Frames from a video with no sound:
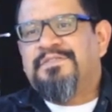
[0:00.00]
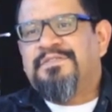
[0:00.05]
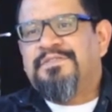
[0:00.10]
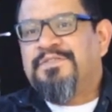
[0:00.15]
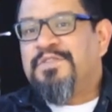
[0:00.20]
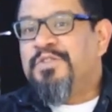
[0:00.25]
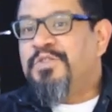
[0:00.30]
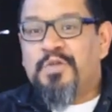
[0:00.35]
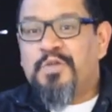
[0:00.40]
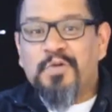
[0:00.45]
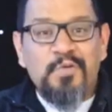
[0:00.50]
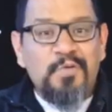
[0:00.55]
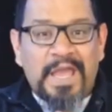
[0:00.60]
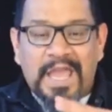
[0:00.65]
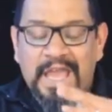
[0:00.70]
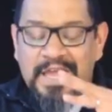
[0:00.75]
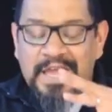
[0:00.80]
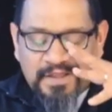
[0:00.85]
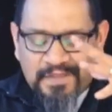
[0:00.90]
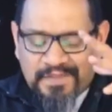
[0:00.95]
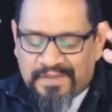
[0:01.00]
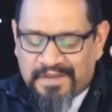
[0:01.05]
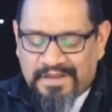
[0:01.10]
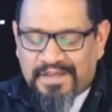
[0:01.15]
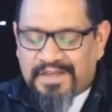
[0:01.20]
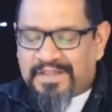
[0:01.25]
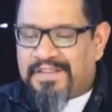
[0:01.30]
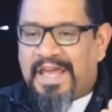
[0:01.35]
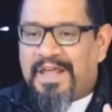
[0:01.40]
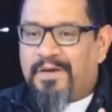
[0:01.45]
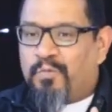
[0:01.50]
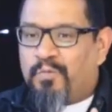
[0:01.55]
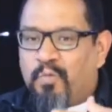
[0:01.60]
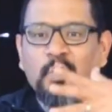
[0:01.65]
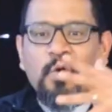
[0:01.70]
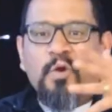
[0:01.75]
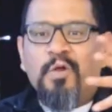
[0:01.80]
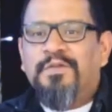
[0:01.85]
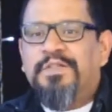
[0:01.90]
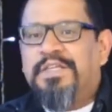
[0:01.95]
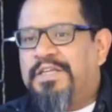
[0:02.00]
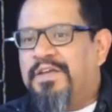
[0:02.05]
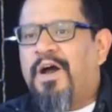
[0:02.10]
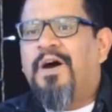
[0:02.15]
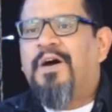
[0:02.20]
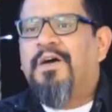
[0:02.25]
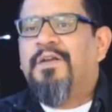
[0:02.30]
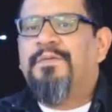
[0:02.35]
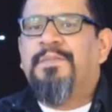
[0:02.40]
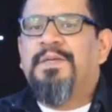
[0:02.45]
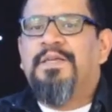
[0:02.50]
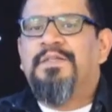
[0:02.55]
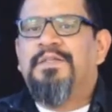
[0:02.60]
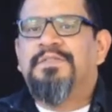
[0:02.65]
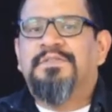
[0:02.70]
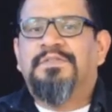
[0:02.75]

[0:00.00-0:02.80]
to do anything in that world economy.